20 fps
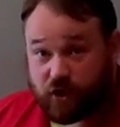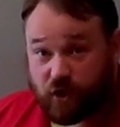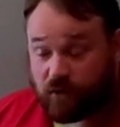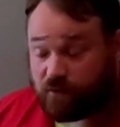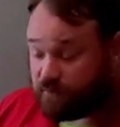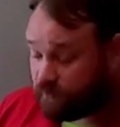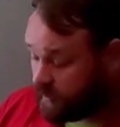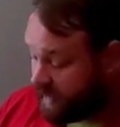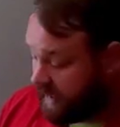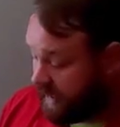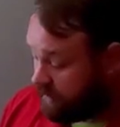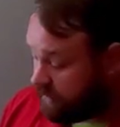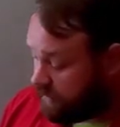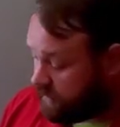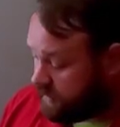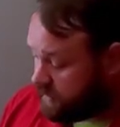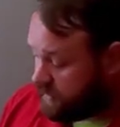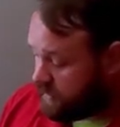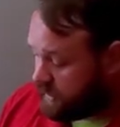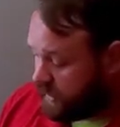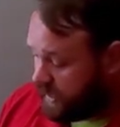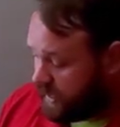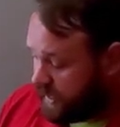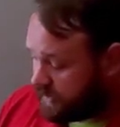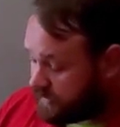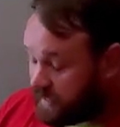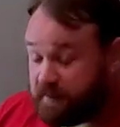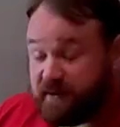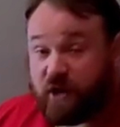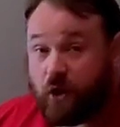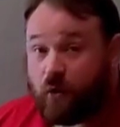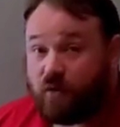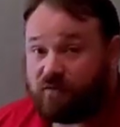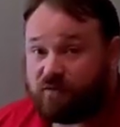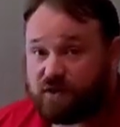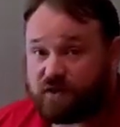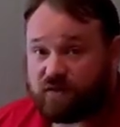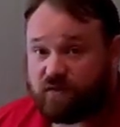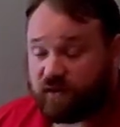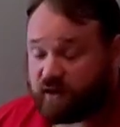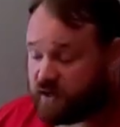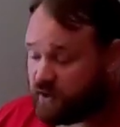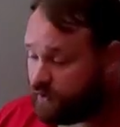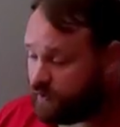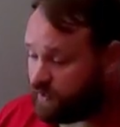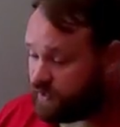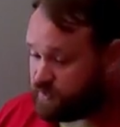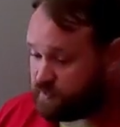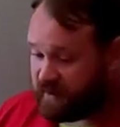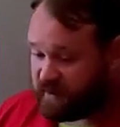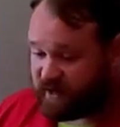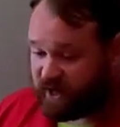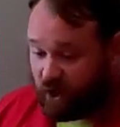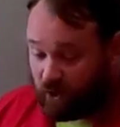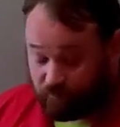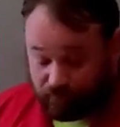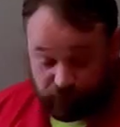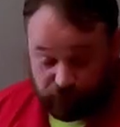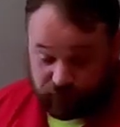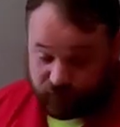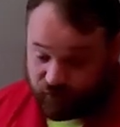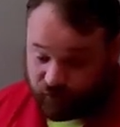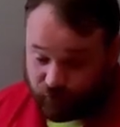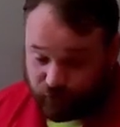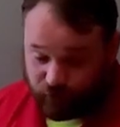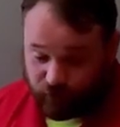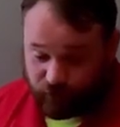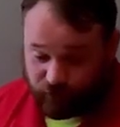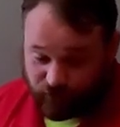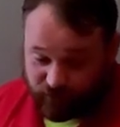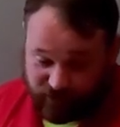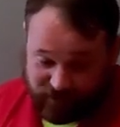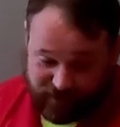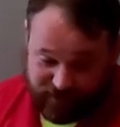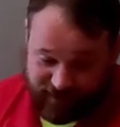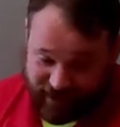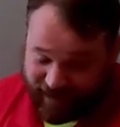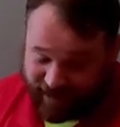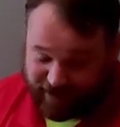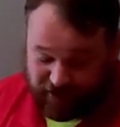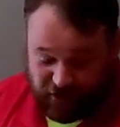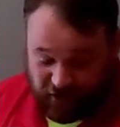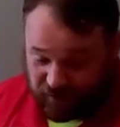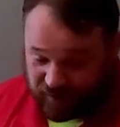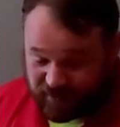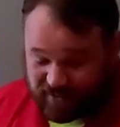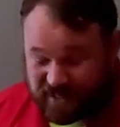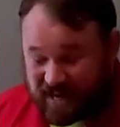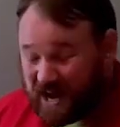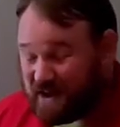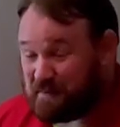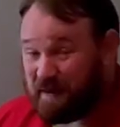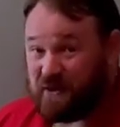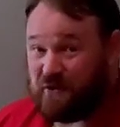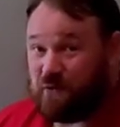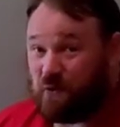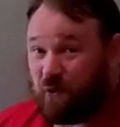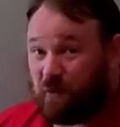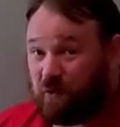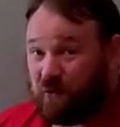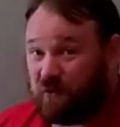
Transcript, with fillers: let you go for now. Uh, let me know if this video has been helpful to you. I know it's not my